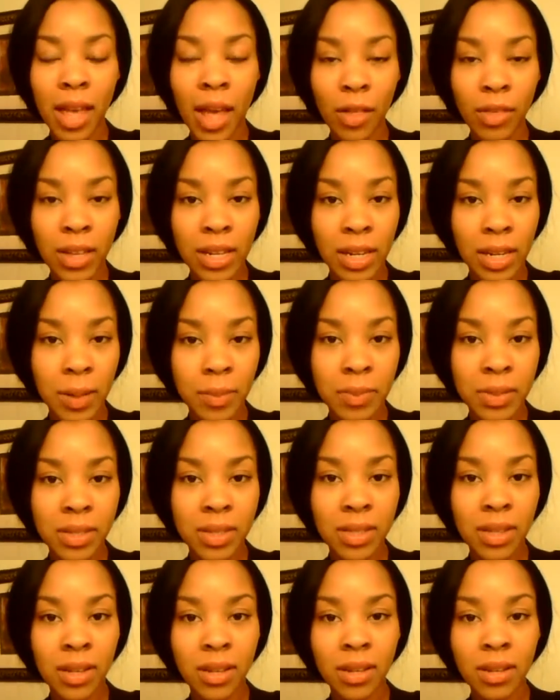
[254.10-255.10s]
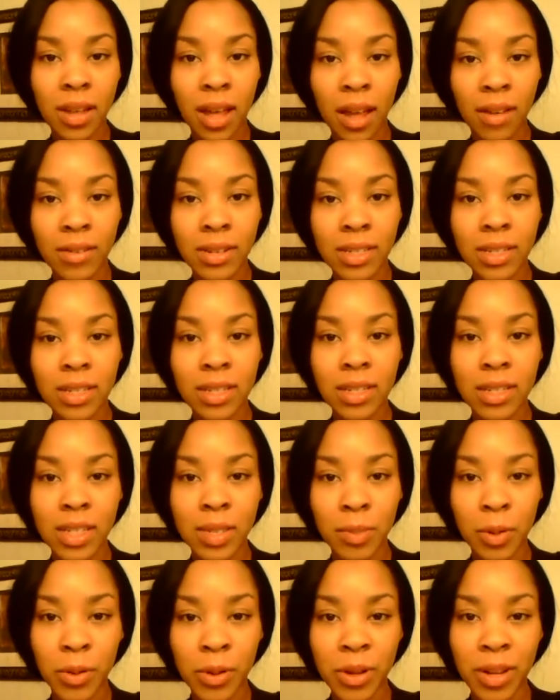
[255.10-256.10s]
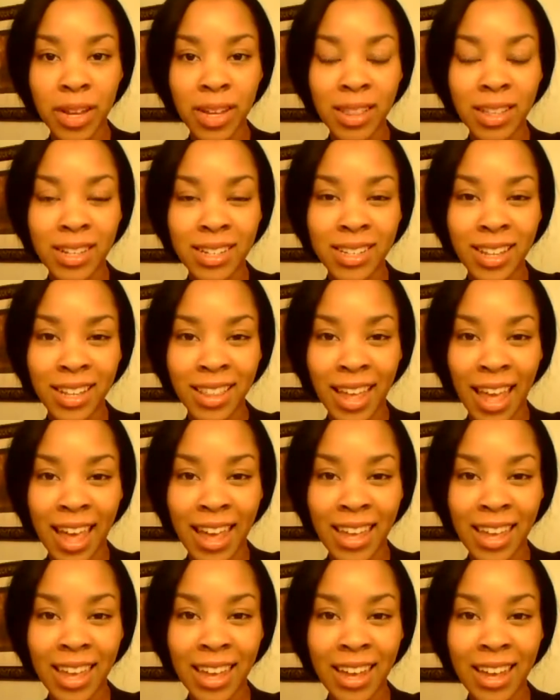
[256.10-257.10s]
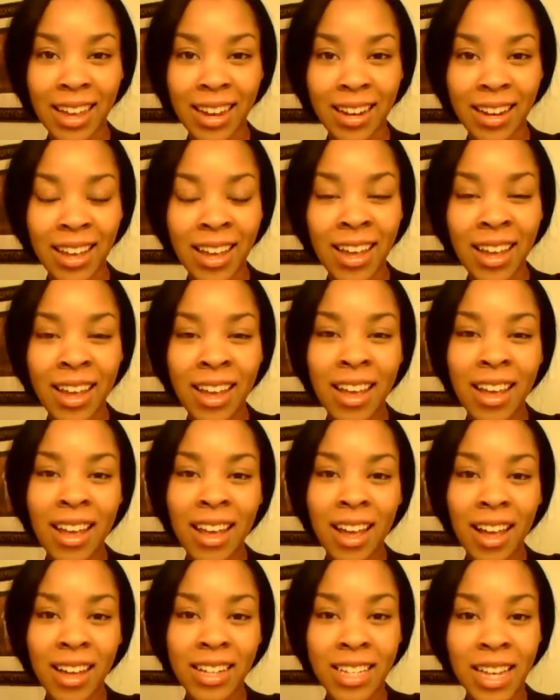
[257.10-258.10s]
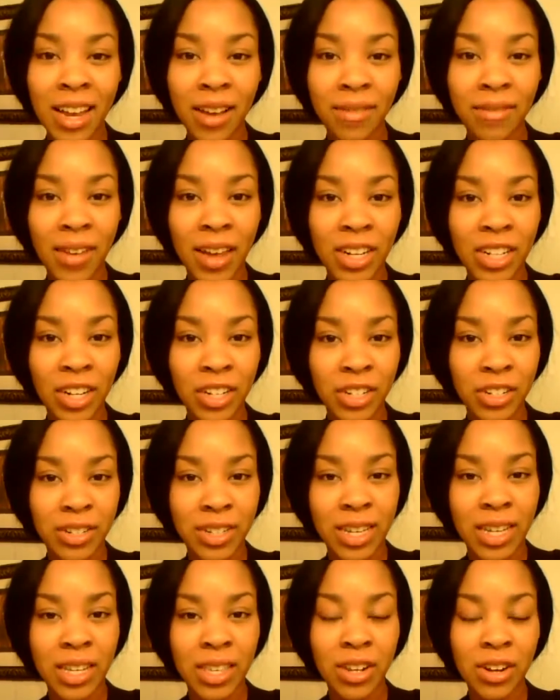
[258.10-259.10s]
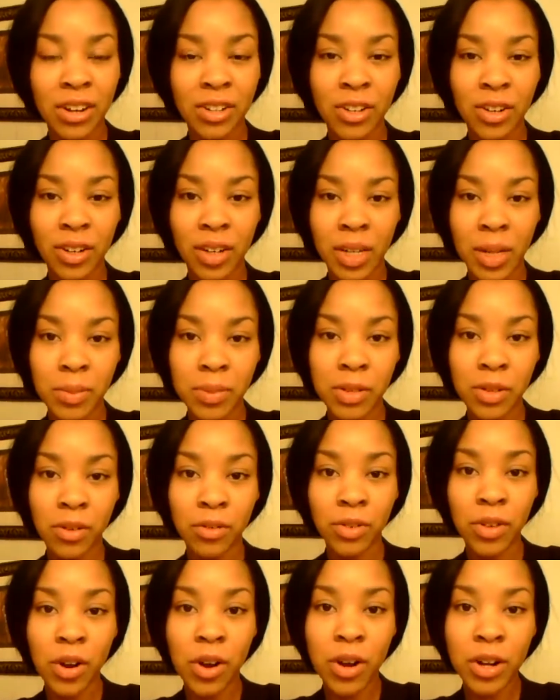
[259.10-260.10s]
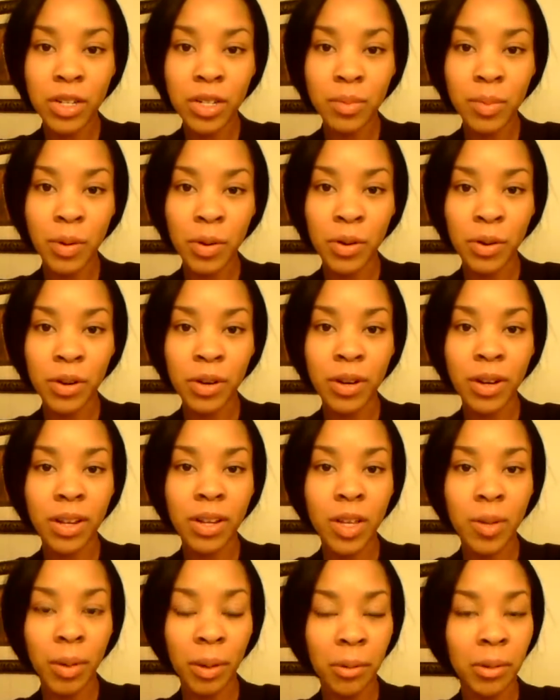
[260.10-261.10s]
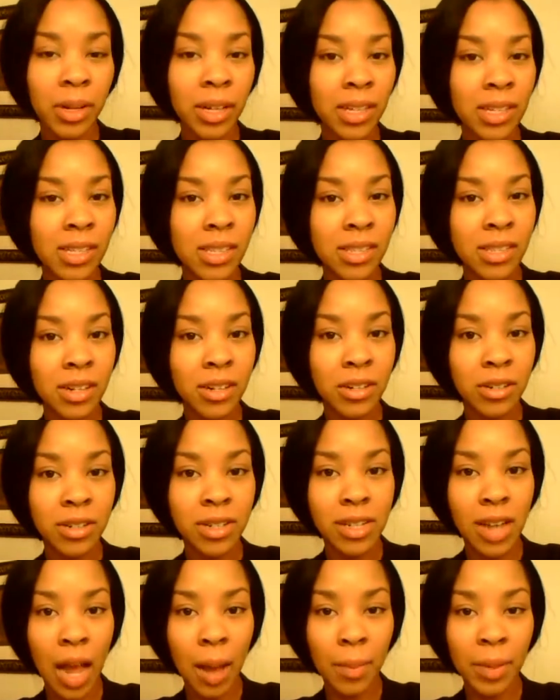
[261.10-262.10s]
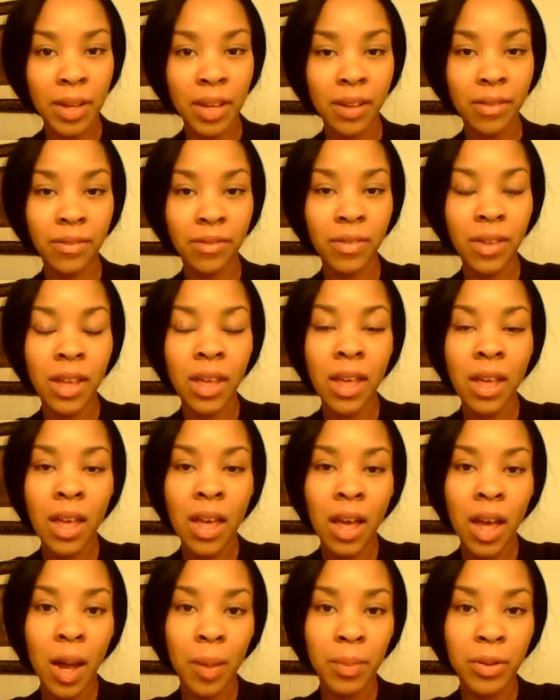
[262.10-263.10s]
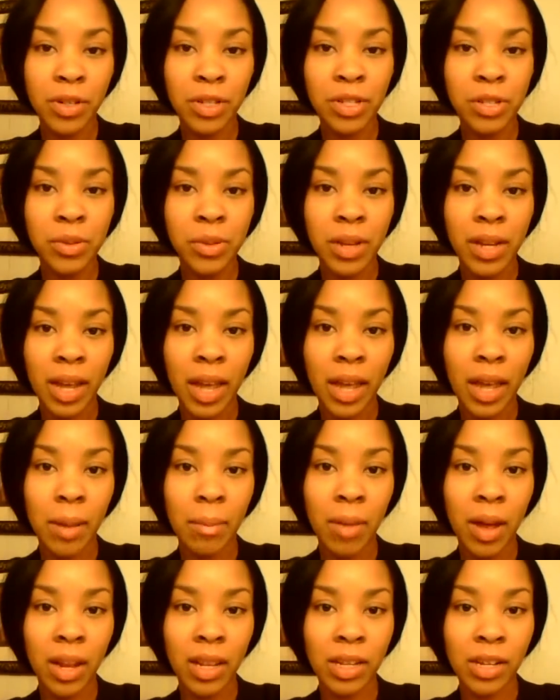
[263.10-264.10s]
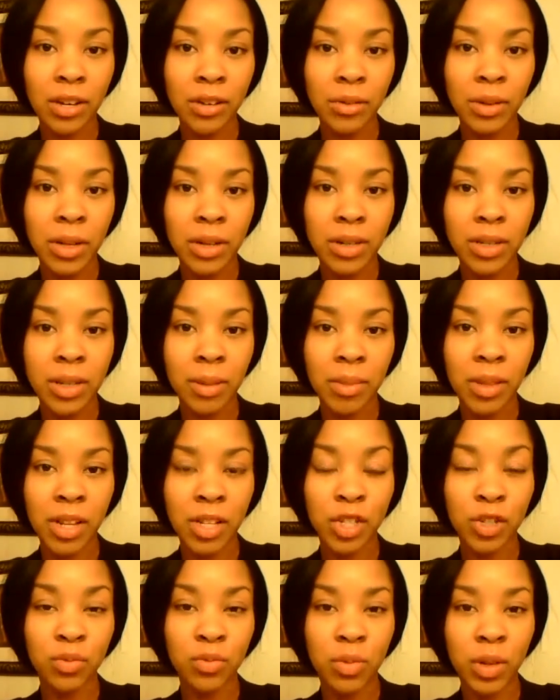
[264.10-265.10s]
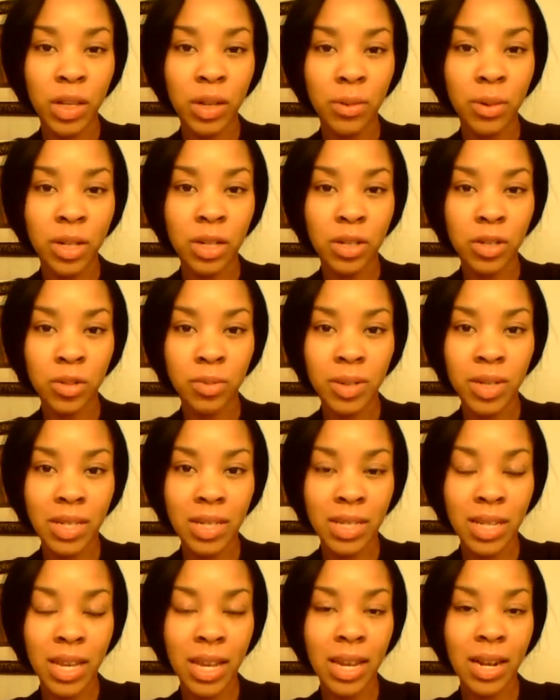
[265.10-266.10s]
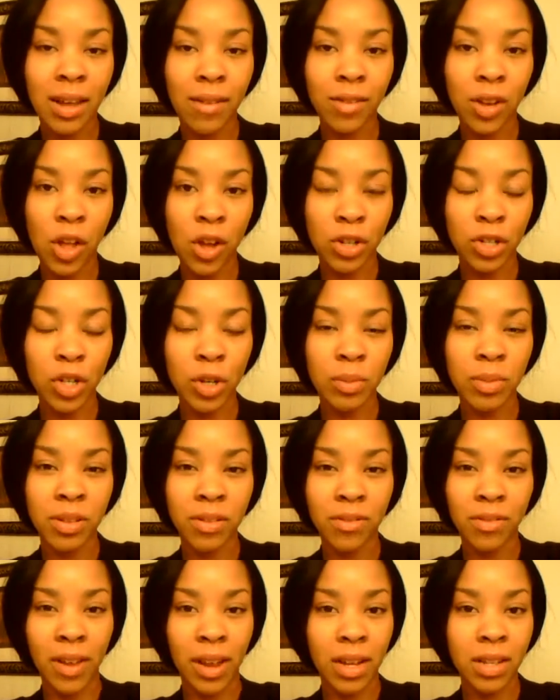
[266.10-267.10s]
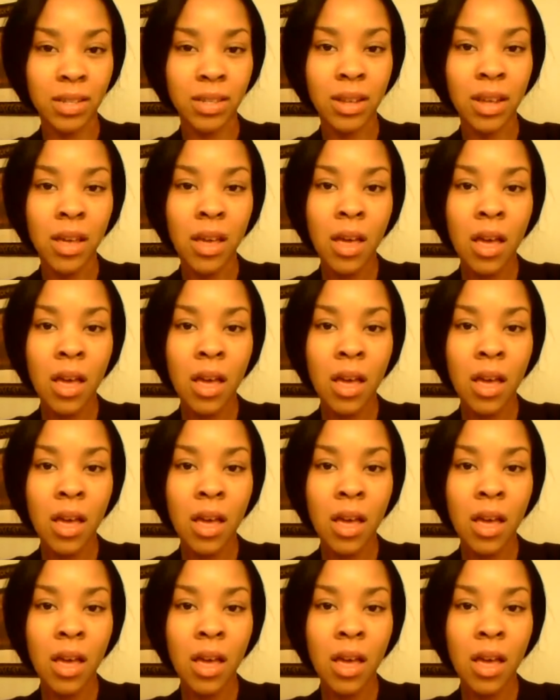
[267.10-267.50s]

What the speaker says: Healthy lips, obviously smoking and things like that can take effect on your teeth and on your lips. So if you are a smoker, you might want to consider stopping if pursuing a modeling career, something that you really want to do, because it can have long-term effects.